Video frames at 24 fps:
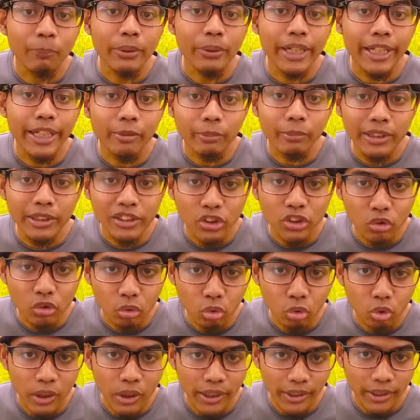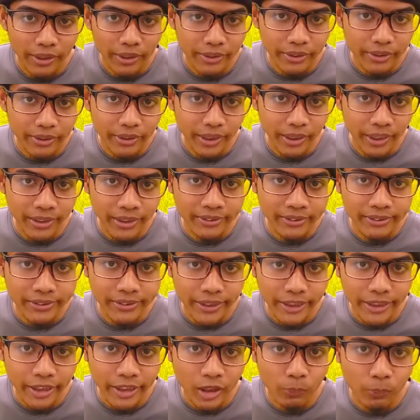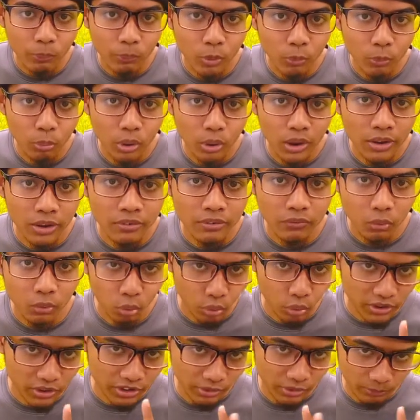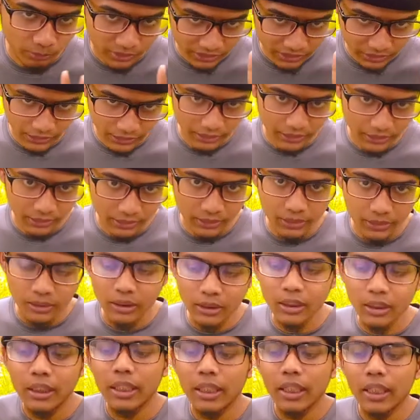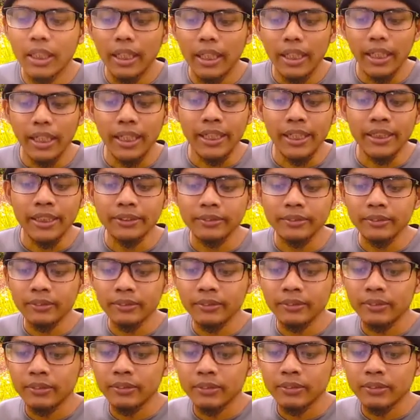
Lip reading: primary school at the SK Depok College for one semester. And